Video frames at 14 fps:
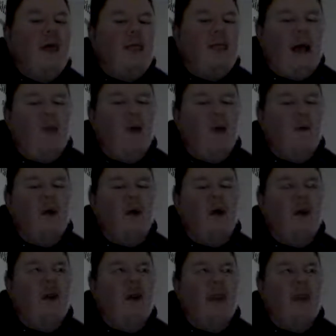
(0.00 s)
That's all I'm
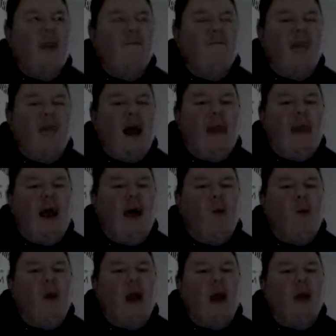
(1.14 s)
going to say. You'll find
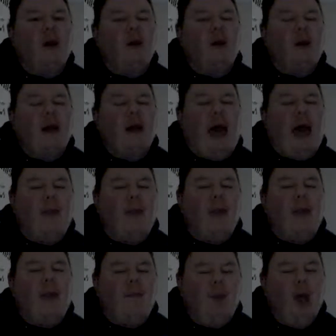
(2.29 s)
out what I gave
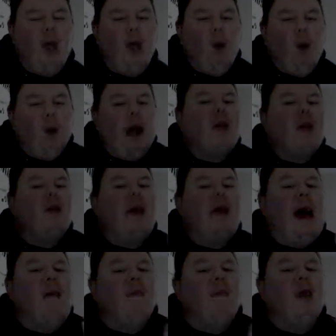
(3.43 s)
him when I do
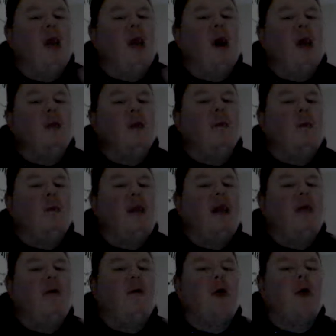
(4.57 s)
that video the
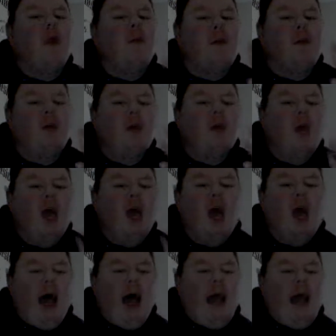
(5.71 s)
week of Christmas.
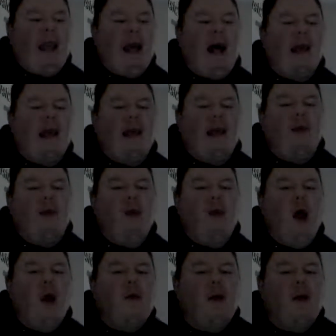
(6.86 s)
I can't
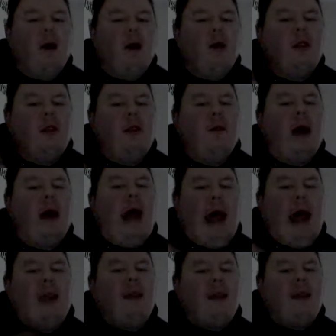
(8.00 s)
show you it because you might
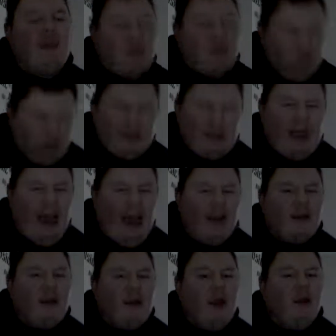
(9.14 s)

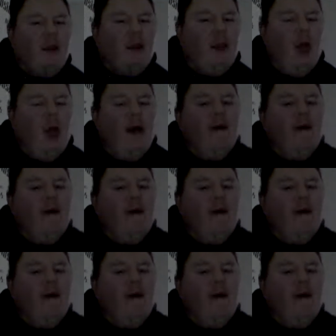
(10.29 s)
accidentally